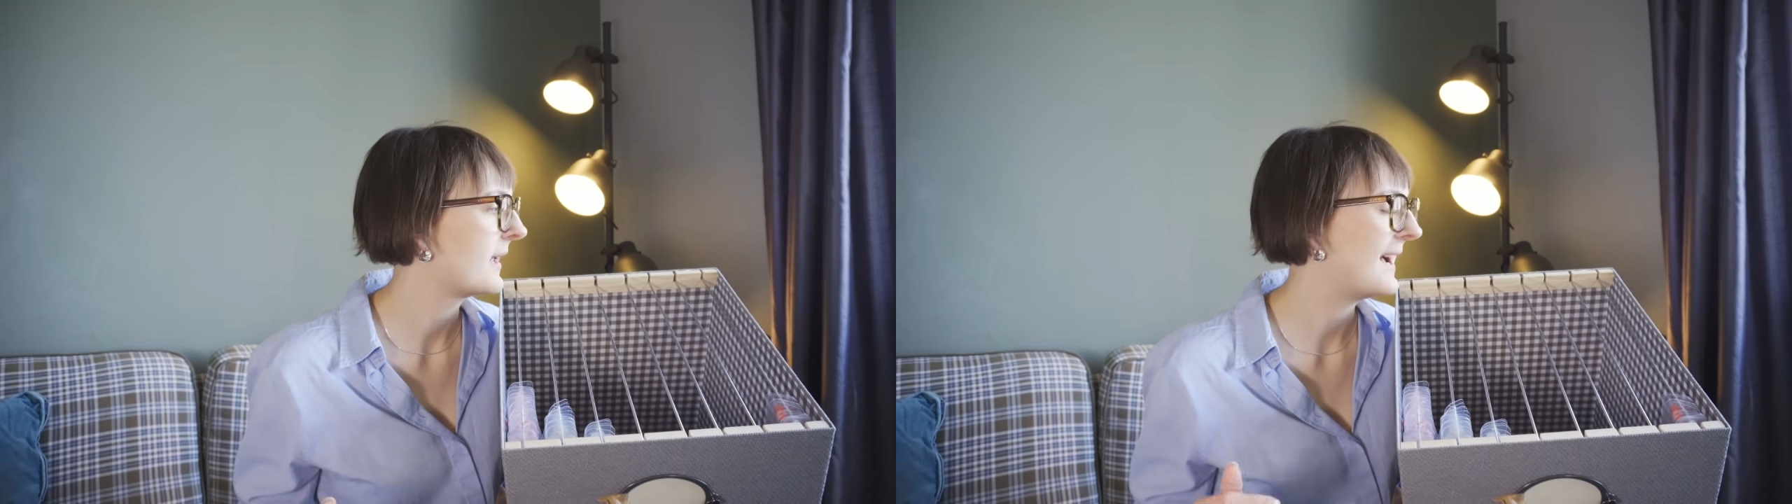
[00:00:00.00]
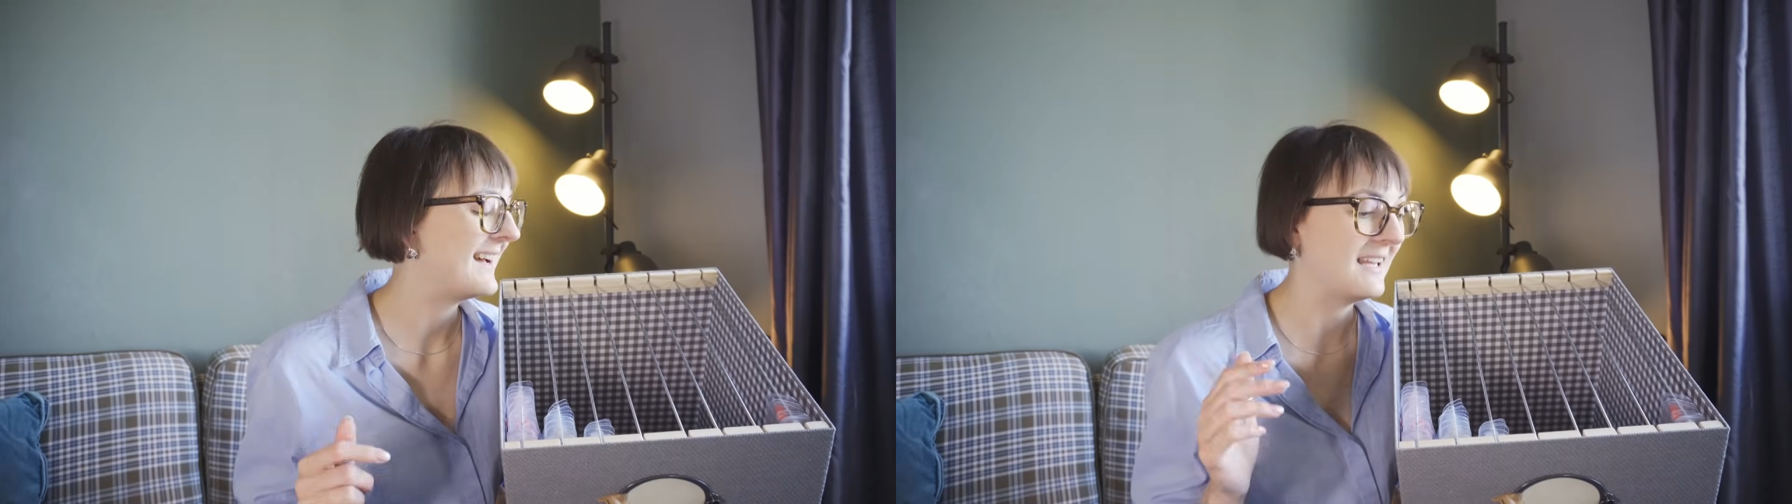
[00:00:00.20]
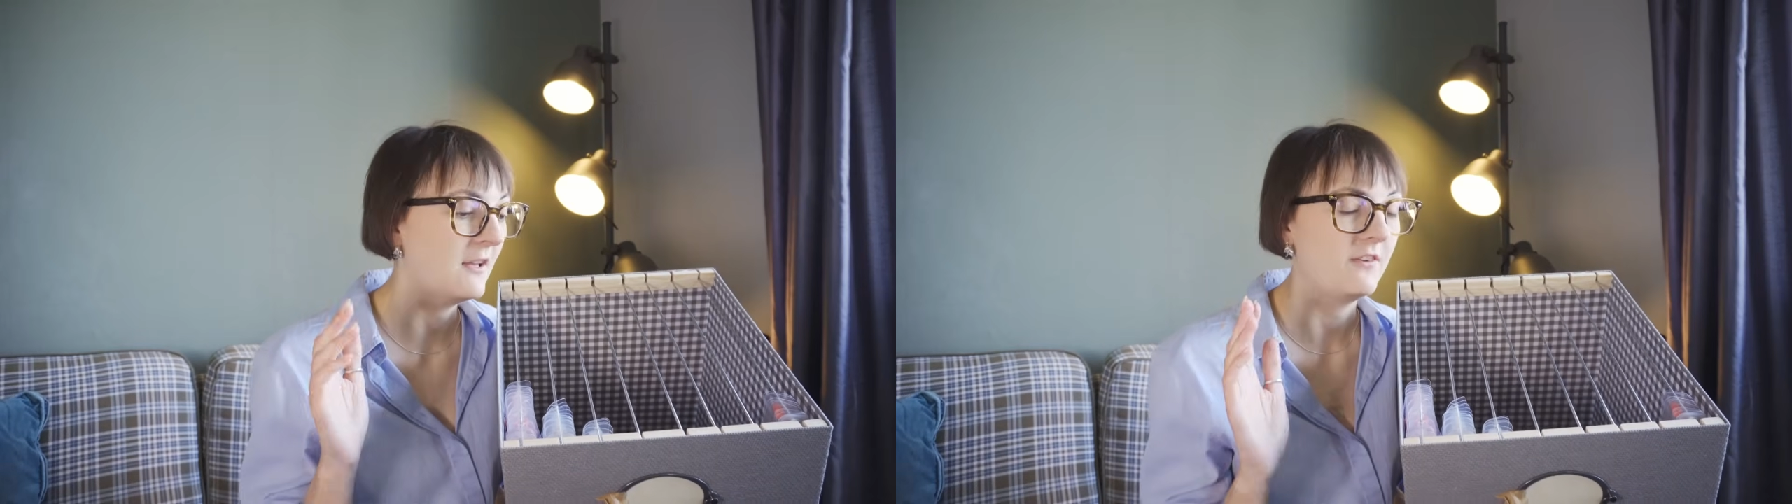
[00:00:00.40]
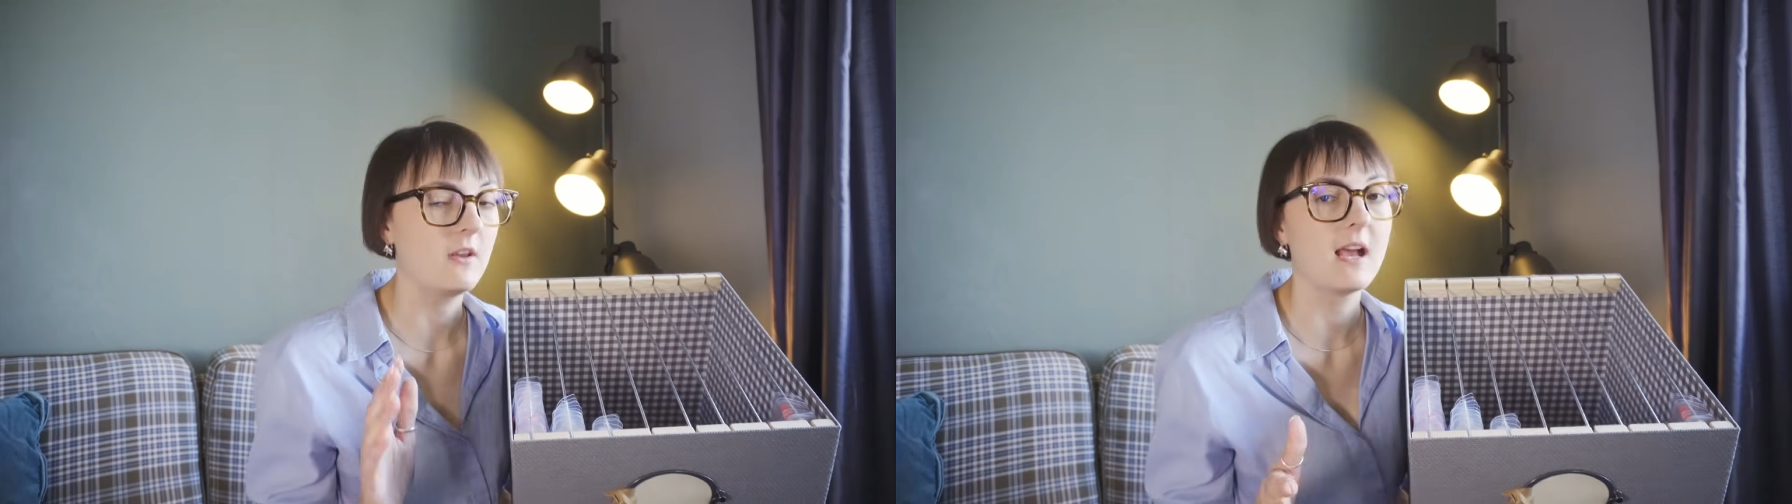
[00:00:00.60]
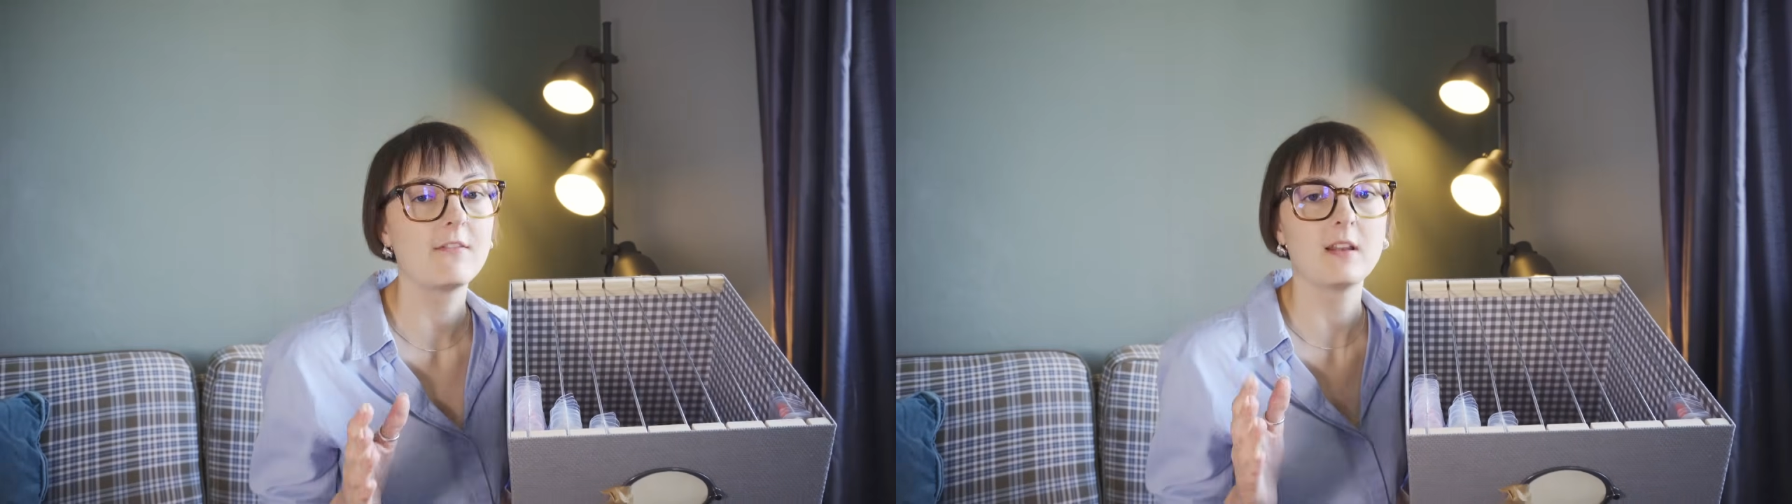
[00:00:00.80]
if
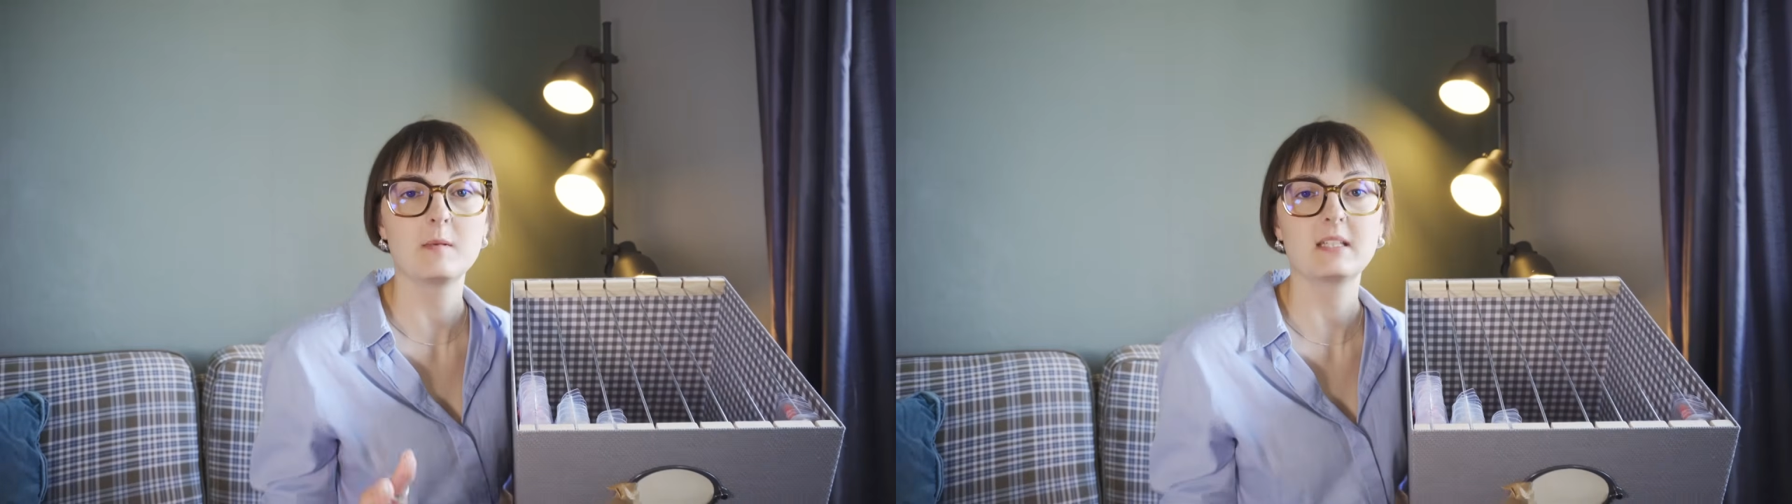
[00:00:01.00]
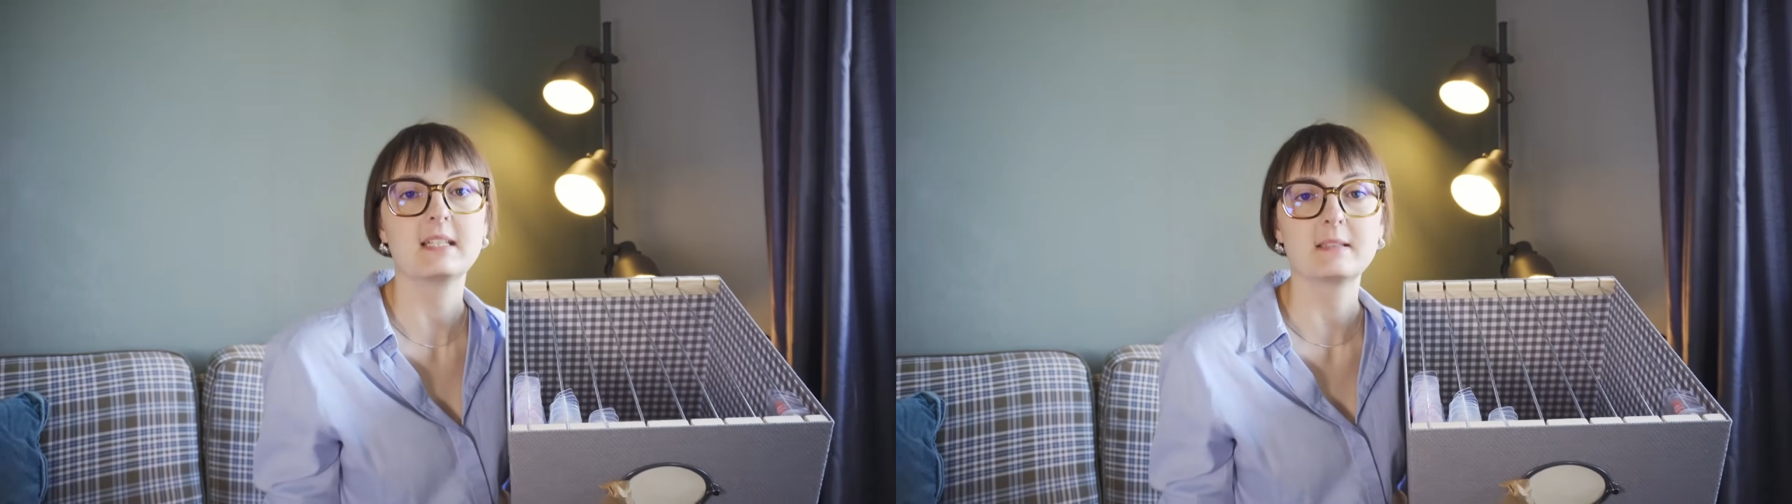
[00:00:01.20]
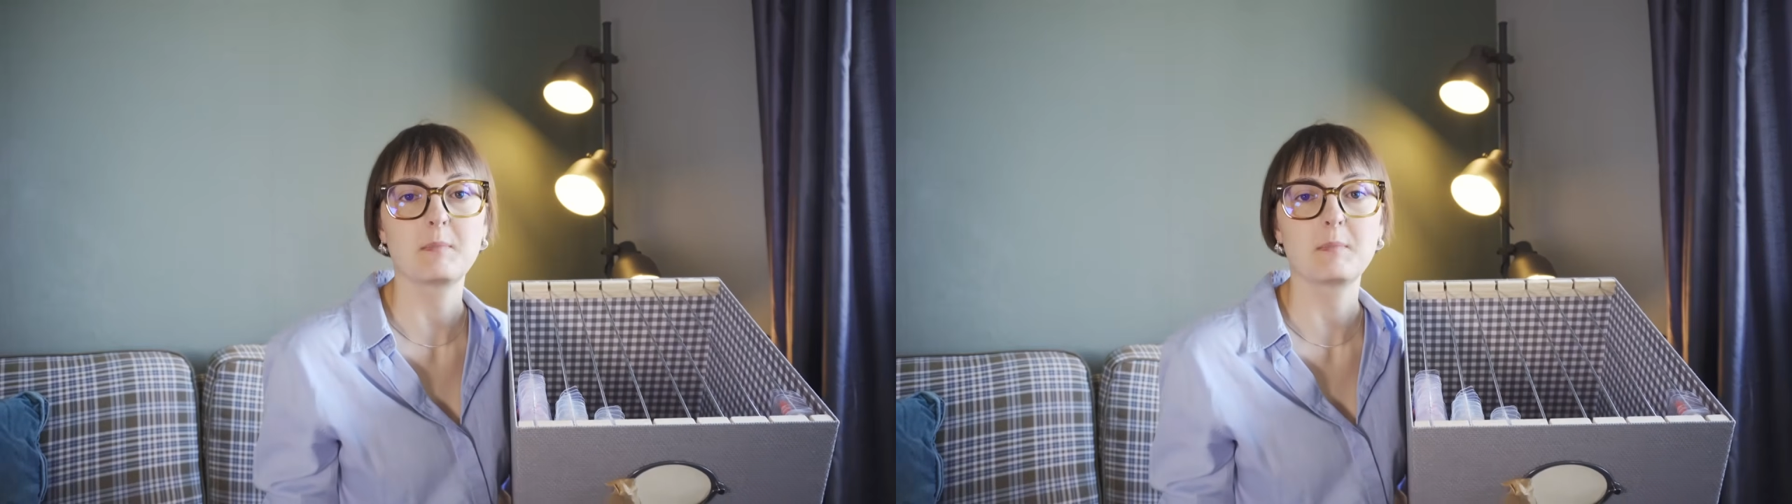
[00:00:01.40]
you have limited